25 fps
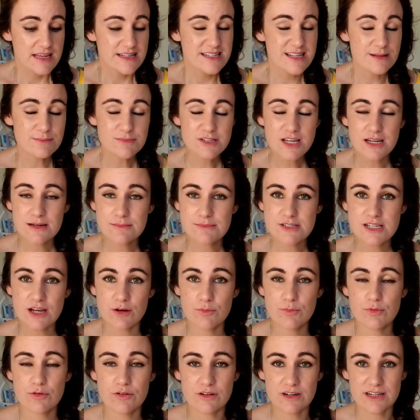Sometimes I'll
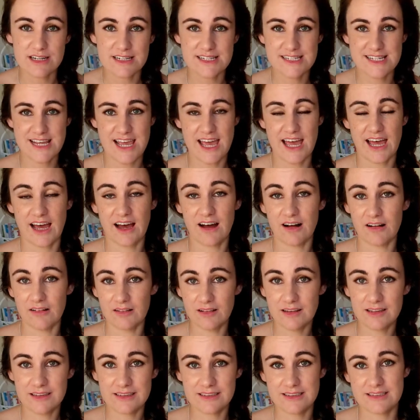put a
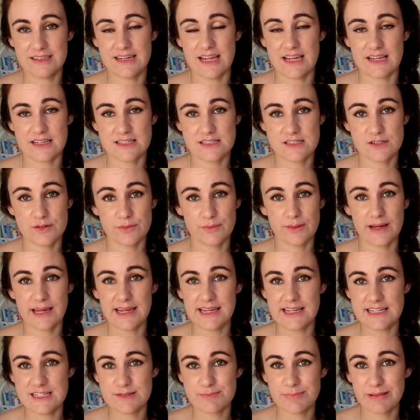towel next to where
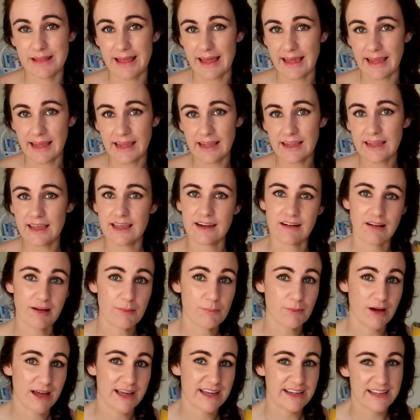he's playing and I
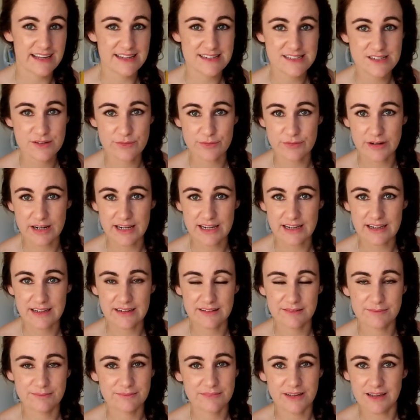might get to
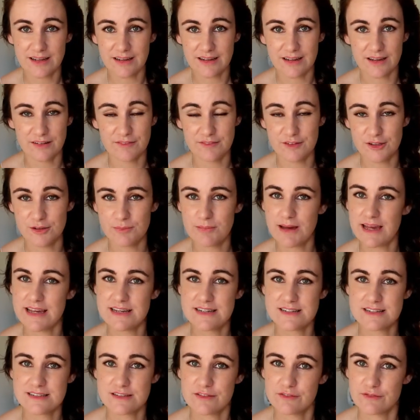read a few
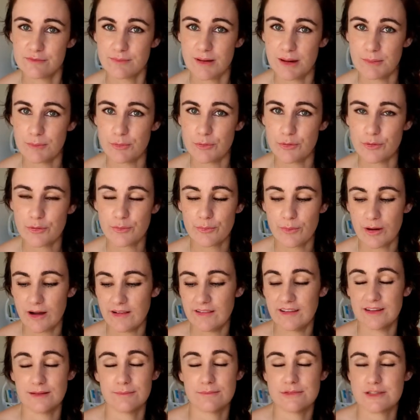pages of my book
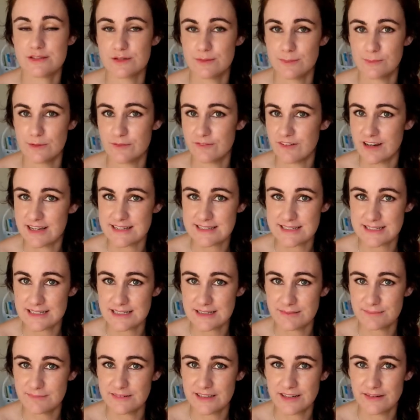while I'm supervising
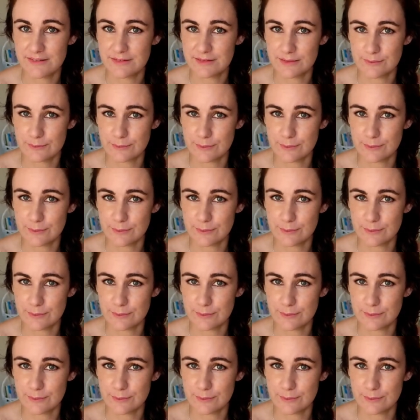him there in the